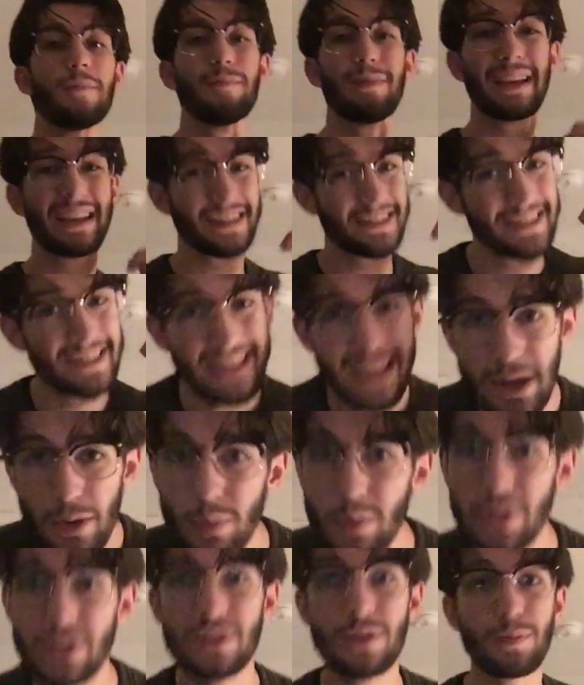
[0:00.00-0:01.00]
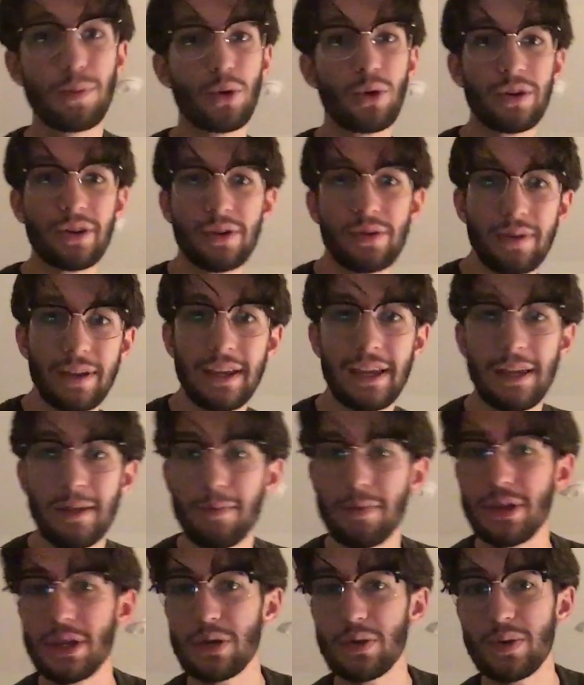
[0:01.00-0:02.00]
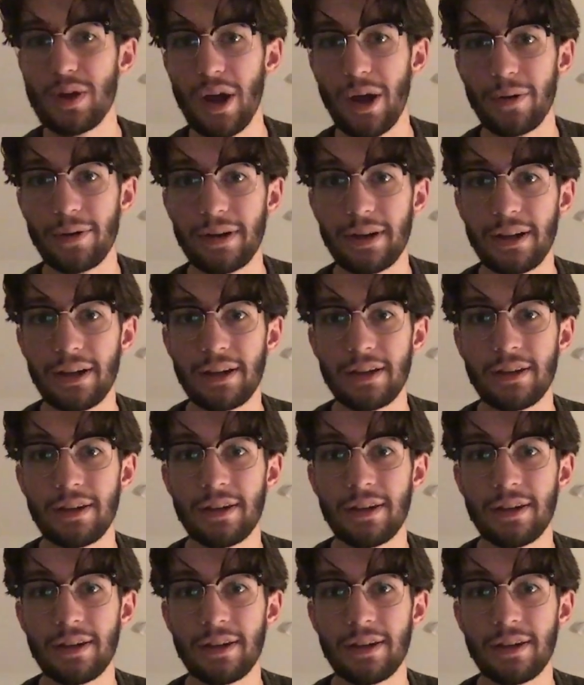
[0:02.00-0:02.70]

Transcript: because they will support you and keep you going.